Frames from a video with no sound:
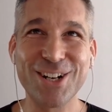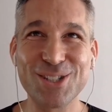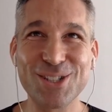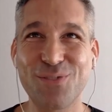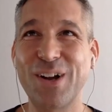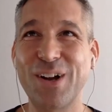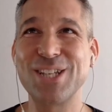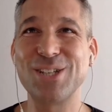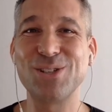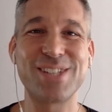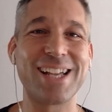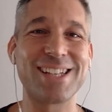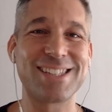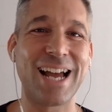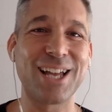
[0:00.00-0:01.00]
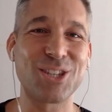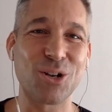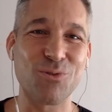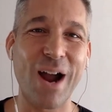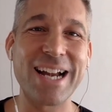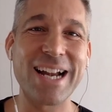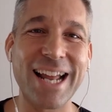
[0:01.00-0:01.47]
It's funny you say it's not the
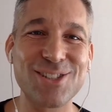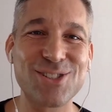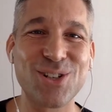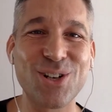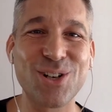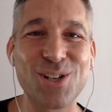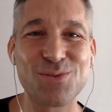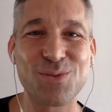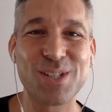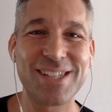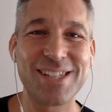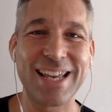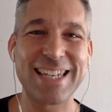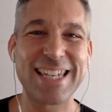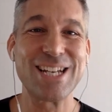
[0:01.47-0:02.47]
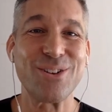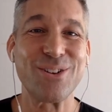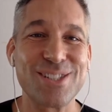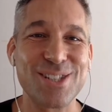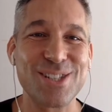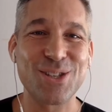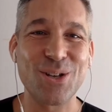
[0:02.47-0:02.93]
right answer because we say gear
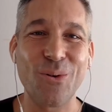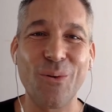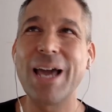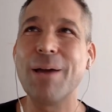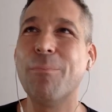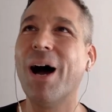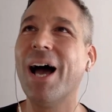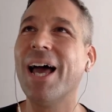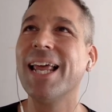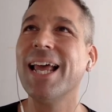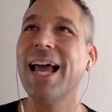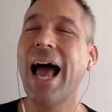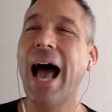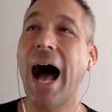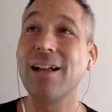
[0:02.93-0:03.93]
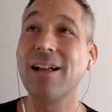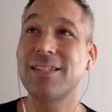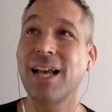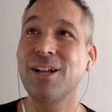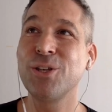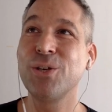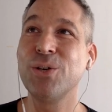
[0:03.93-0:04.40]
isn't the way, but I'll
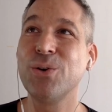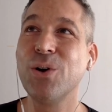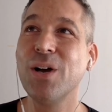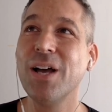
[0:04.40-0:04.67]
tell you,